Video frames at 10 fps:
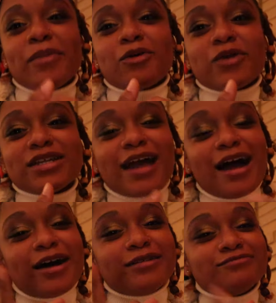but where do
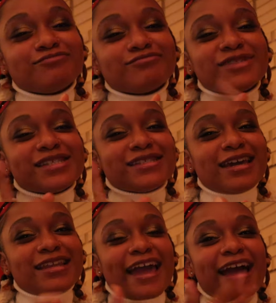y'all
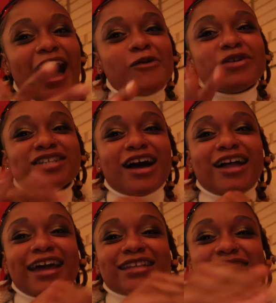sit? Like, how would
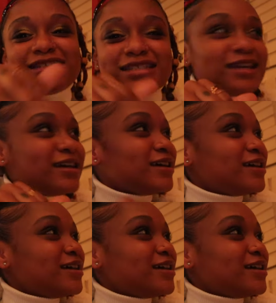y'all like to sit?